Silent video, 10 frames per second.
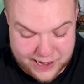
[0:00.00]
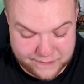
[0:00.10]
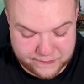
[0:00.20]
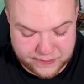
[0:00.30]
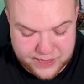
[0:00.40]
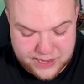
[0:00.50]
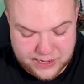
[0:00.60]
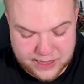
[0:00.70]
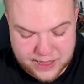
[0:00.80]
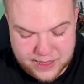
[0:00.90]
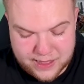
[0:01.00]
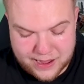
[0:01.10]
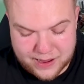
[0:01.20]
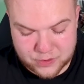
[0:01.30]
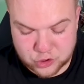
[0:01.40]
I think
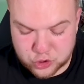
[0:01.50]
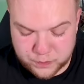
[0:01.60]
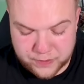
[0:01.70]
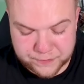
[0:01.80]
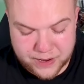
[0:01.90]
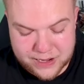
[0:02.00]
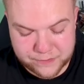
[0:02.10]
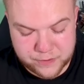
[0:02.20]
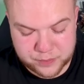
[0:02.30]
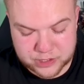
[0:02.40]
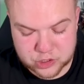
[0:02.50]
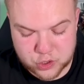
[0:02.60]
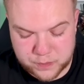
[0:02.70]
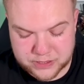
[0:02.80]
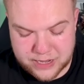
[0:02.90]
should be fine if he pressures
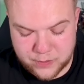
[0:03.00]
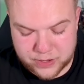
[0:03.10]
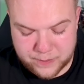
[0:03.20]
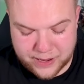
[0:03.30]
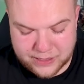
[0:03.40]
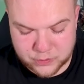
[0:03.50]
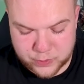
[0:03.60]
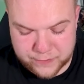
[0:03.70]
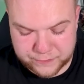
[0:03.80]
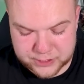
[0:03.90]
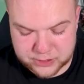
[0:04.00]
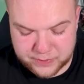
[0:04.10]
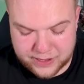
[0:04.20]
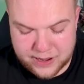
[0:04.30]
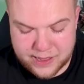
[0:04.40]
opposite lane with a Mega Knight. We have
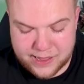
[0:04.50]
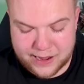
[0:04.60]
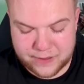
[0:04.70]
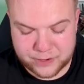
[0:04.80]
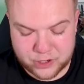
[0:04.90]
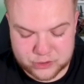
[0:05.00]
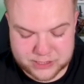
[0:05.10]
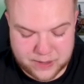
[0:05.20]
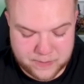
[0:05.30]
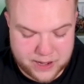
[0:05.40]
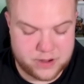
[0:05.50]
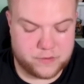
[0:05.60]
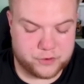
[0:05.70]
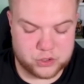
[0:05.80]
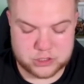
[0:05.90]
Fisherman, and if he goes same lane,
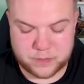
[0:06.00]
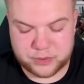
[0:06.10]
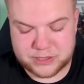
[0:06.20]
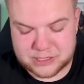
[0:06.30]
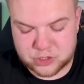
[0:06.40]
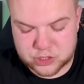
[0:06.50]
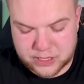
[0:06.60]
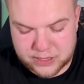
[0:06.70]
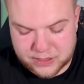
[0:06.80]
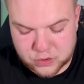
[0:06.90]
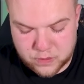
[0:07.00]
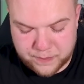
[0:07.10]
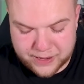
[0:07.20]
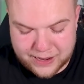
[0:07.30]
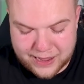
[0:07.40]
of course the Prince is just gonna die to the
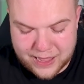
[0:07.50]
Pekka.